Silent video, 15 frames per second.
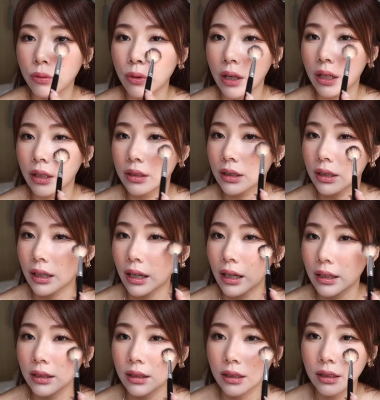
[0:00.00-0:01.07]
wow, the
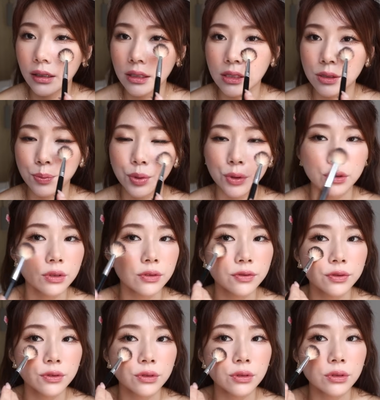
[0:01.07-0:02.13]
color is
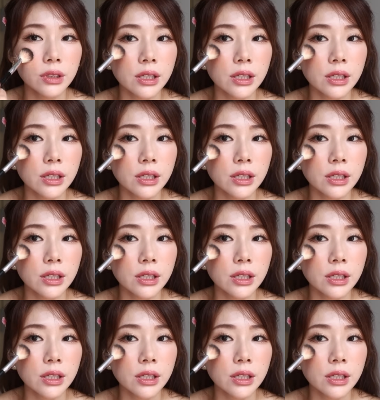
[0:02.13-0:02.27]
beautiful.